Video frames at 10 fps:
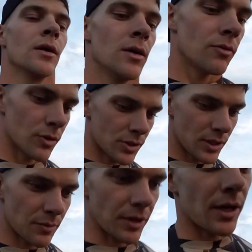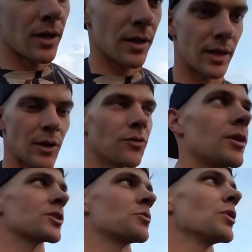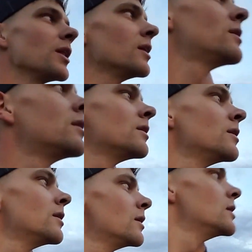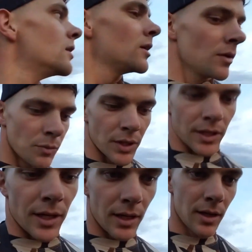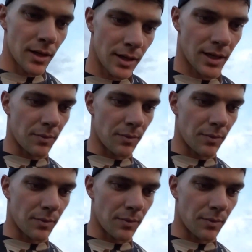Fortunately, I had my camouflage umbrella, but he came